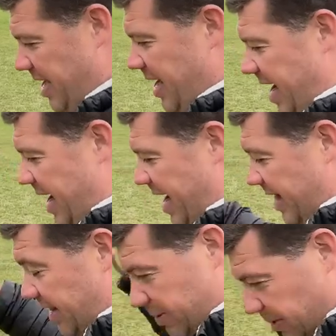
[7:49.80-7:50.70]

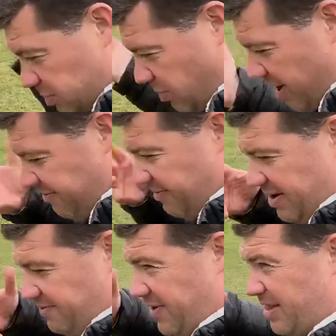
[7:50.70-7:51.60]
And then there was great
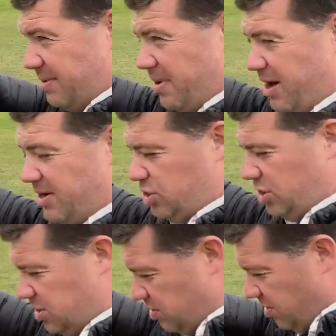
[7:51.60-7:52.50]
fanfare, and the
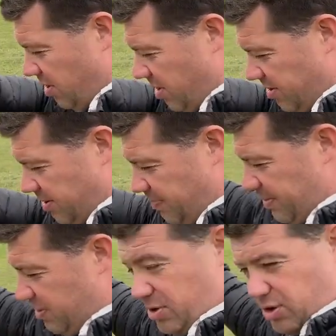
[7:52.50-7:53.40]
marchers, the
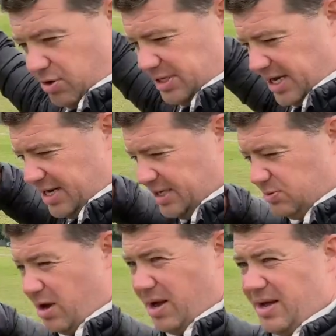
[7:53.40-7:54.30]
people, the crusaders
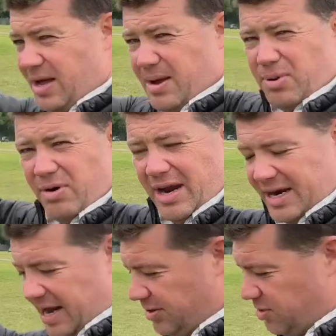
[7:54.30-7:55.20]
were
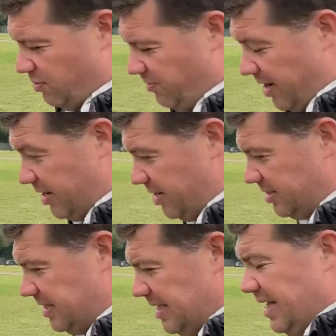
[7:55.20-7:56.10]
paraded out, and all very good.
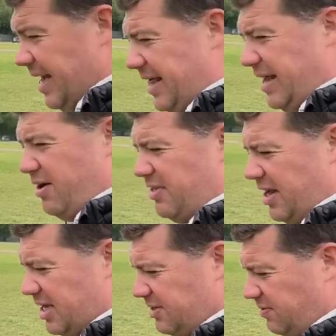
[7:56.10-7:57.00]
And then over the
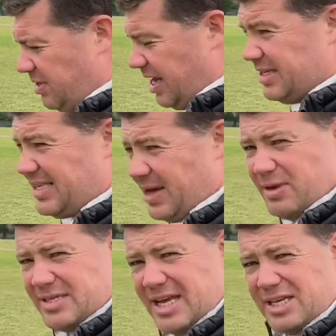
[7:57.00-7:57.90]
next few days there
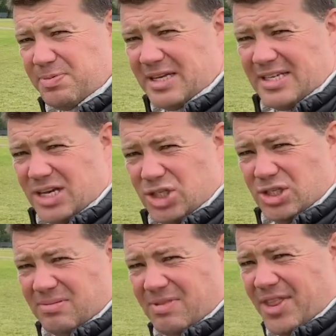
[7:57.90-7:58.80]
was an
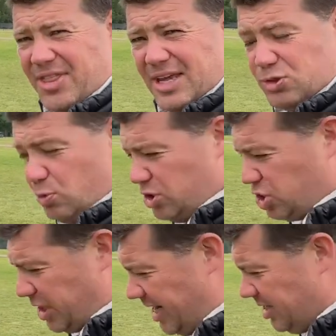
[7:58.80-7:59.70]
expectation that things would
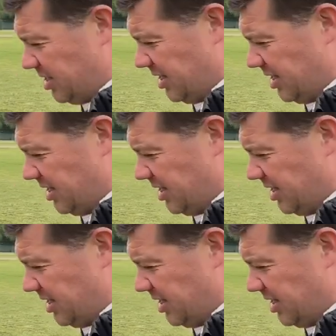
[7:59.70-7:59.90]
change and